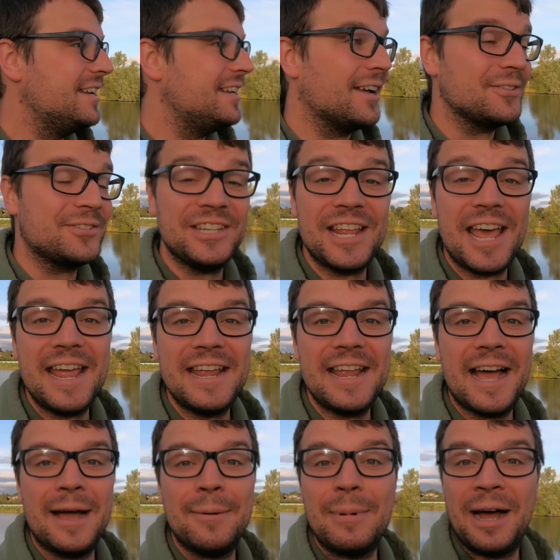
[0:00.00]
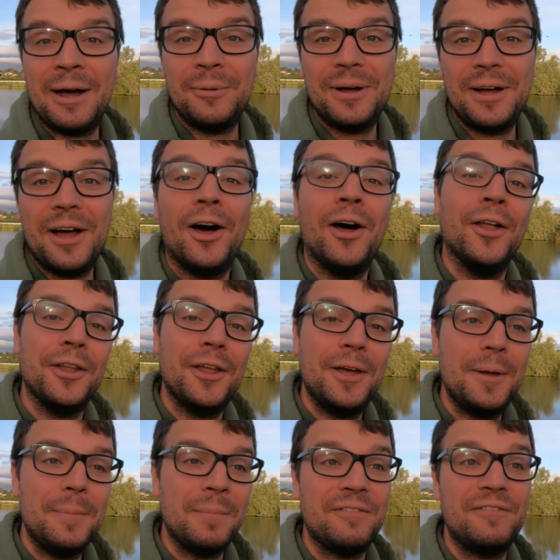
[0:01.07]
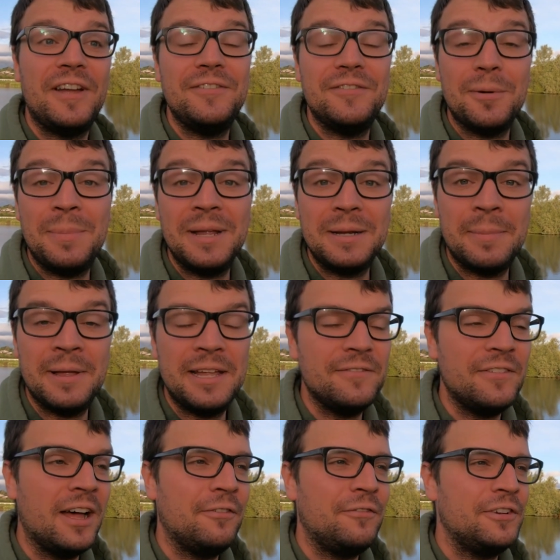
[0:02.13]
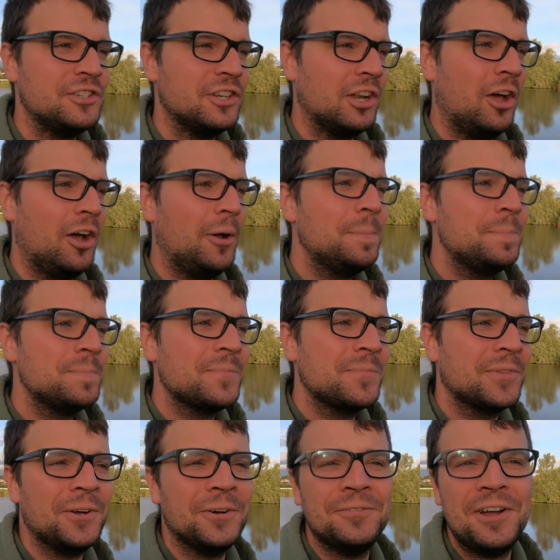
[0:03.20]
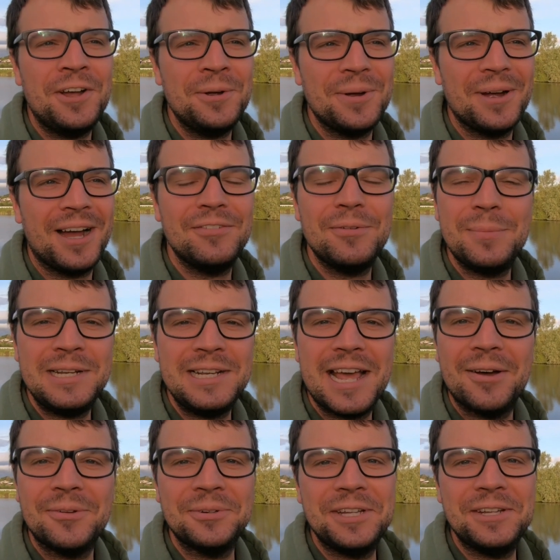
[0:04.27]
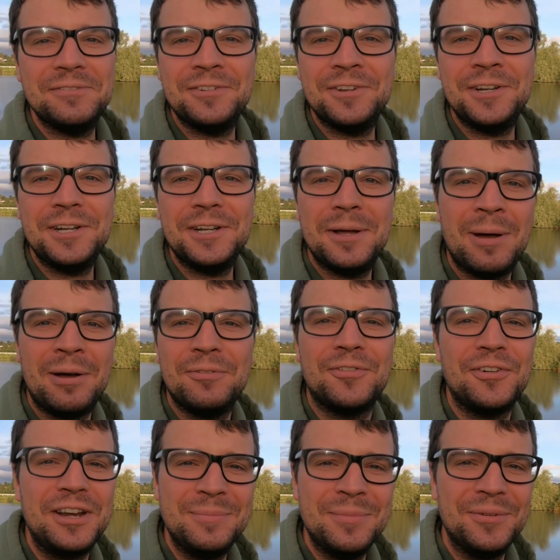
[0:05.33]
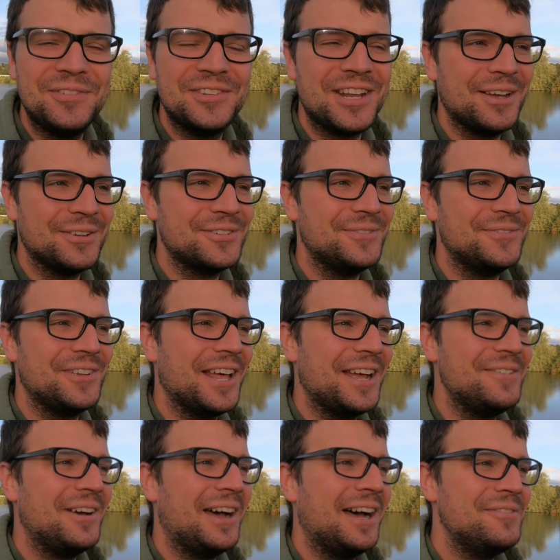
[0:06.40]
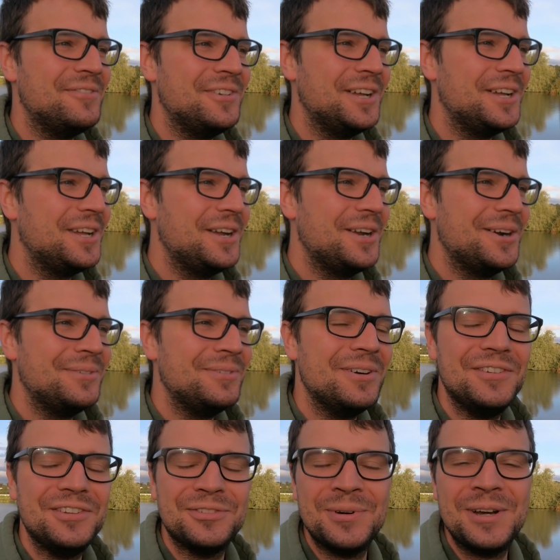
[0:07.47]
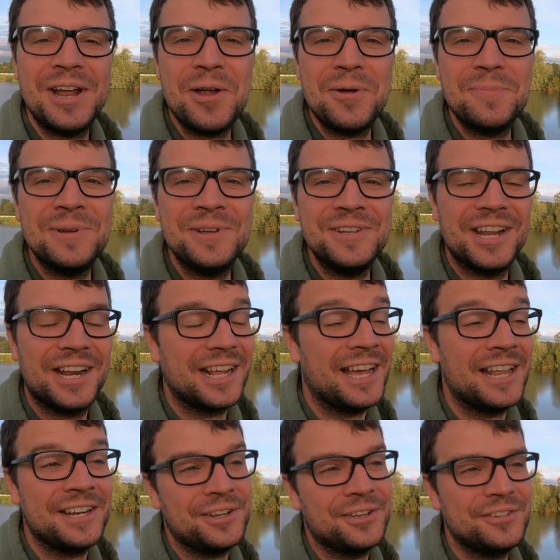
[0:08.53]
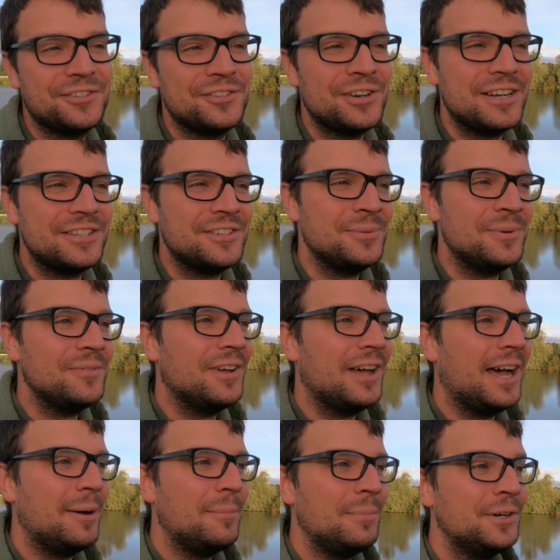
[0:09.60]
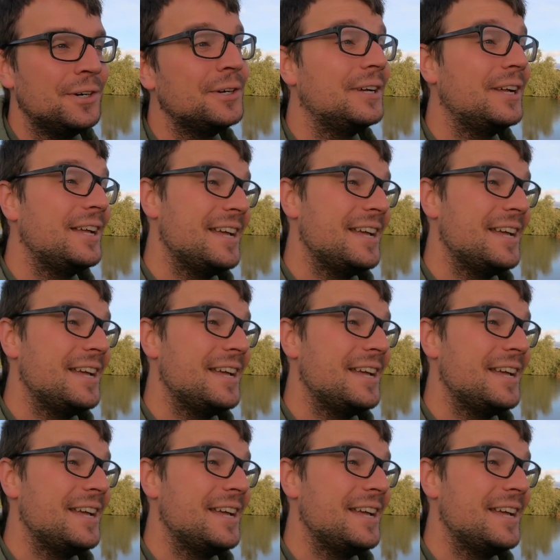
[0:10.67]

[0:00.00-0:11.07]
Now today I'm out on my favourite big pit that I fish a lot, although I haven't been down here for about 3 months now, something like that. The river's reopened and I kind of got distracted with that, but